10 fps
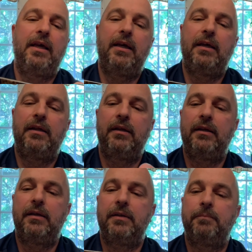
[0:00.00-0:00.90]
And
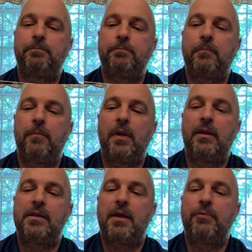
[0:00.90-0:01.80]
um,
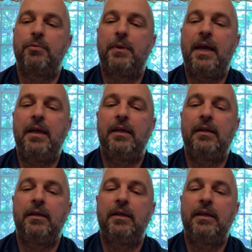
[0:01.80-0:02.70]
this comes from
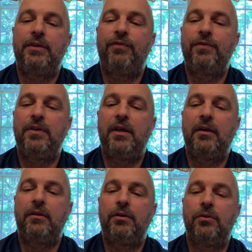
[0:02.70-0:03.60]
Kanan. He's
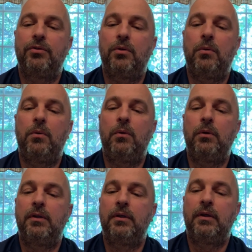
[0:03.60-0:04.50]
58 years
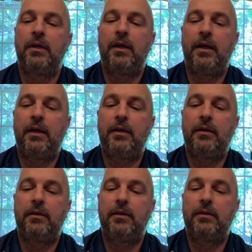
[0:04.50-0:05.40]
old.
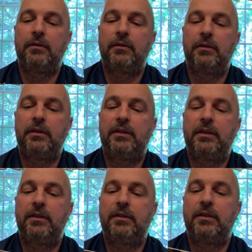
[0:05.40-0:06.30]
And uh, he
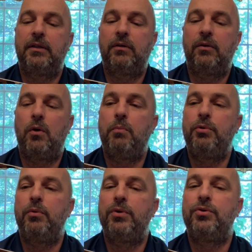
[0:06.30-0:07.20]
says, uh, hope
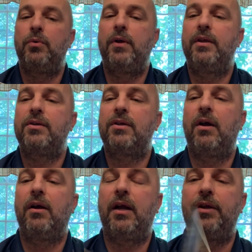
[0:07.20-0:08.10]
you enjoy this
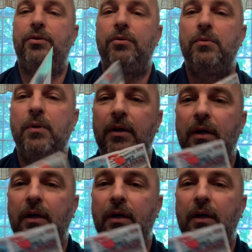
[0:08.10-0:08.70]
card. I do.